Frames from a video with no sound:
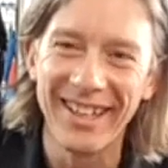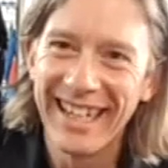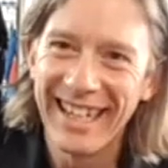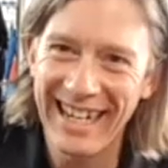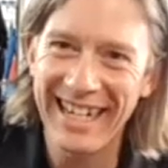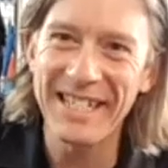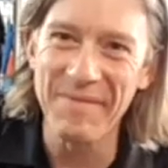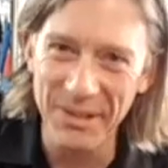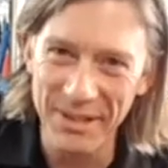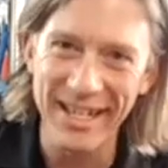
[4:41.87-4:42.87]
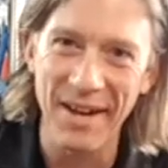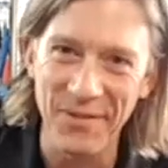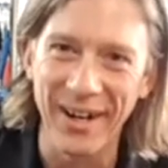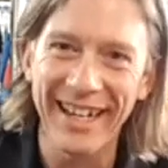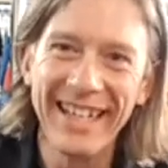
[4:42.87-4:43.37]
It is about
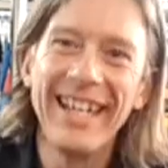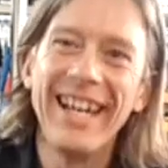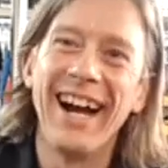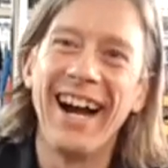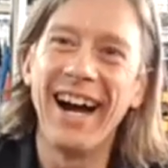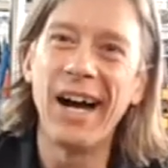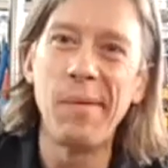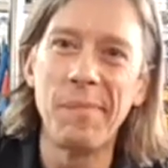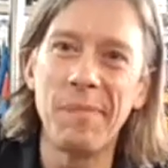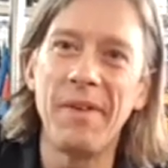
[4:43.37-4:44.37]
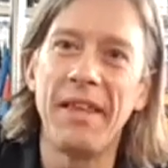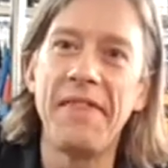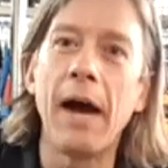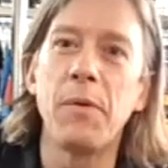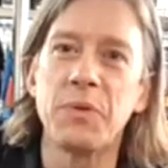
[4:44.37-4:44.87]
suffering.
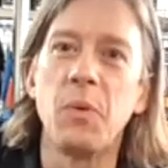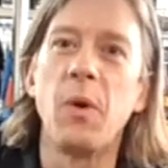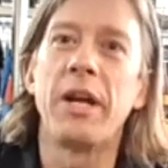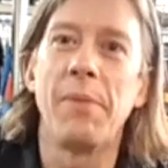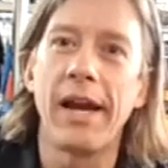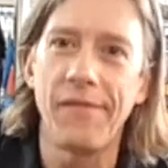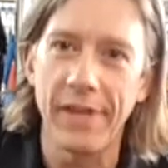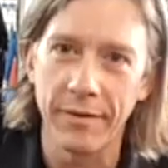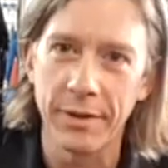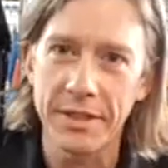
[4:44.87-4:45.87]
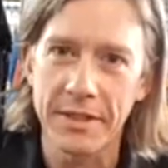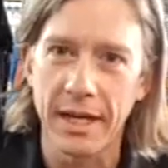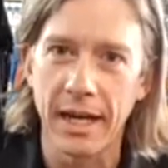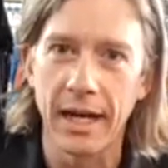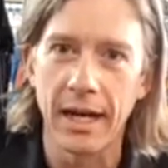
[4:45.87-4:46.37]
That was one of my favorites
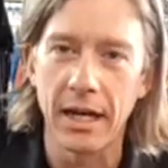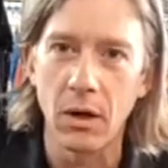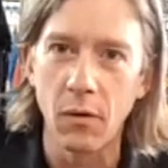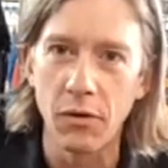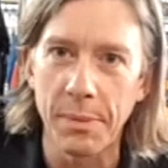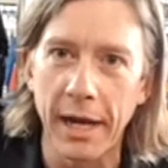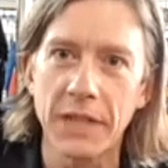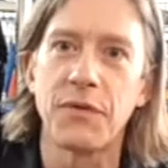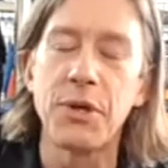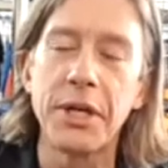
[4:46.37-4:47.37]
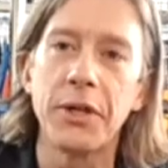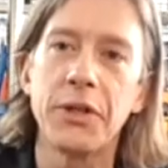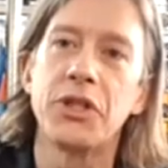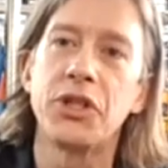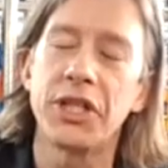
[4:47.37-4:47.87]
over the past few years,
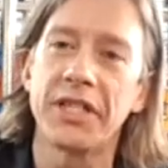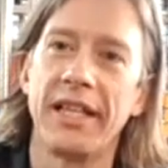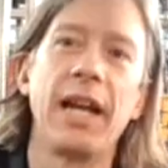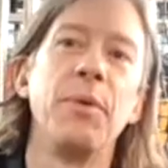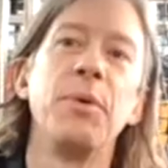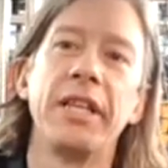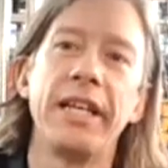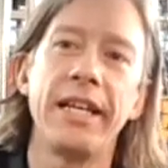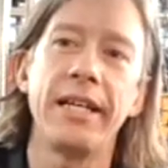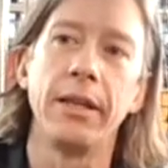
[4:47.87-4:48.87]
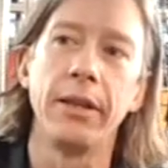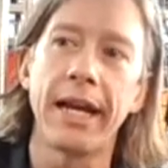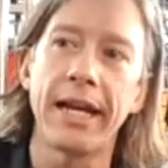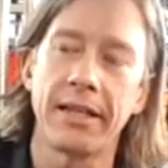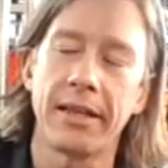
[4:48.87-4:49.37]
just in that I really
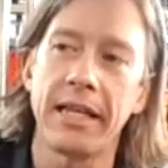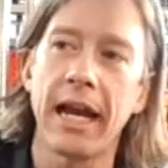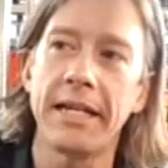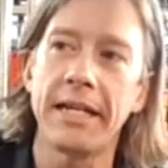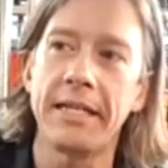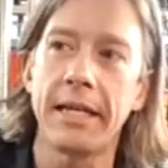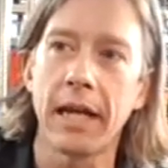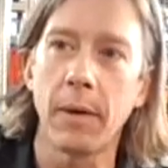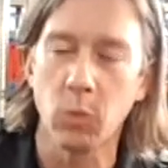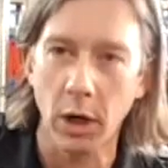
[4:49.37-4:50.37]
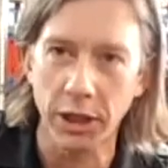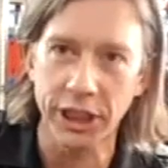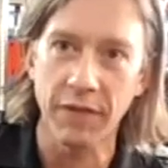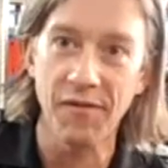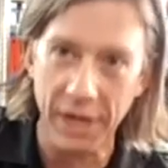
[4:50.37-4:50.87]
liked the idea that I was watching
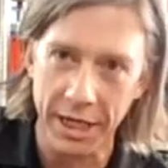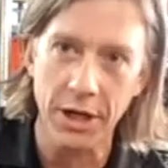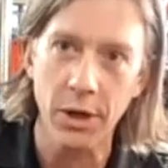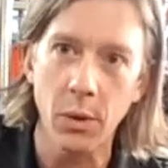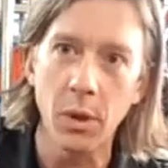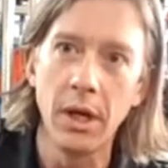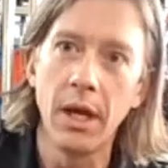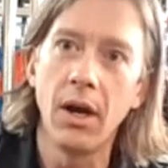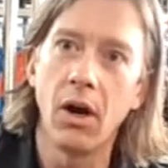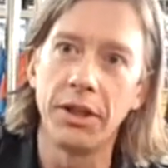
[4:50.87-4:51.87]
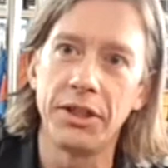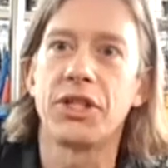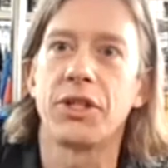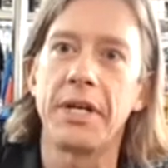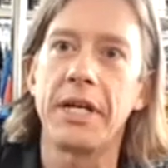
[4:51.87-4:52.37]
a video on the
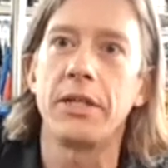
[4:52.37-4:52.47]
screen.